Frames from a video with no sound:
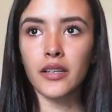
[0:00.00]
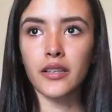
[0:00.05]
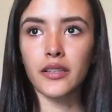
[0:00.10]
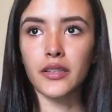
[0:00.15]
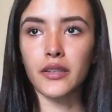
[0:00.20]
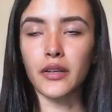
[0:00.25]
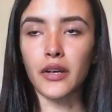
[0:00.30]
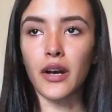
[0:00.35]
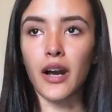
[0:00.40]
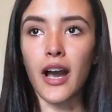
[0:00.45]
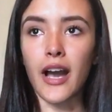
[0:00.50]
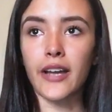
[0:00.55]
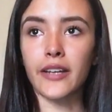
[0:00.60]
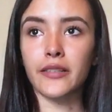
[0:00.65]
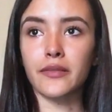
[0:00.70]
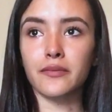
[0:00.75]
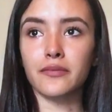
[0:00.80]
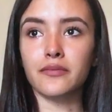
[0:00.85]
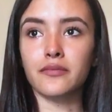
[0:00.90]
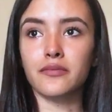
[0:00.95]
You
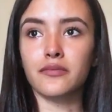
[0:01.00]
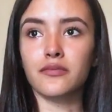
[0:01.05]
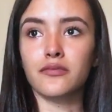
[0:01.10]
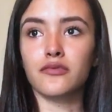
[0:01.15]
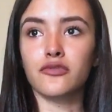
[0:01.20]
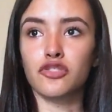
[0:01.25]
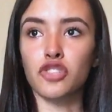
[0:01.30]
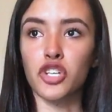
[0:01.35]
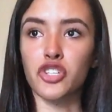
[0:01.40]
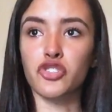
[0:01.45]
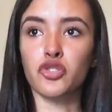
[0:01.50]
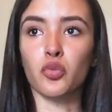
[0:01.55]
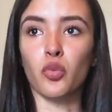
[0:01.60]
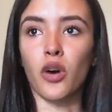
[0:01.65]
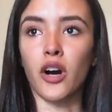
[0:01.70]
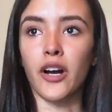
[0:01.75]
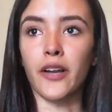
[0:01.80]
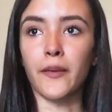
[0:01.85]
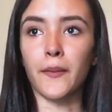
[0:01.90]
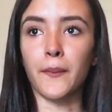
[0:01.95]
know, just
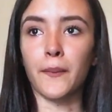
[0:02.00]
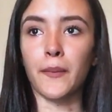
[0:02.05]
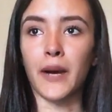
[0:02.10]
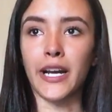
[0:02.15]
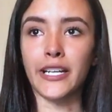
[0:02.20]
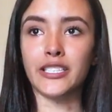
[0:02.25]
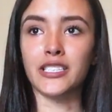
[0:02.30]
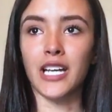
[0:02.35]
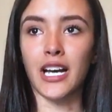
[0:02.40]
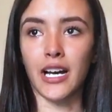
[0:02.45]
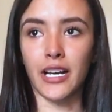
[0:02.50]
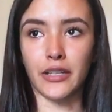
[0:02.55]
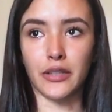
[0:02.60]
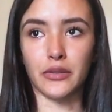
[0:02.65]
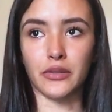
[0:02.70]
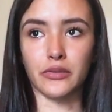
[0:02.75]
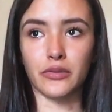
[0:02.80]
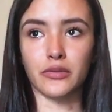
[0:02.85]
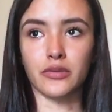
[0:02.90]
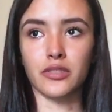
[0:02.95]
want my
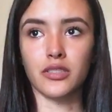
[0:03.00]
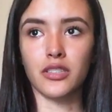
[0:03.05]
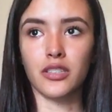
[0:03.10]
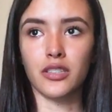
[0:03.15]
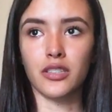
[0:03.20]
child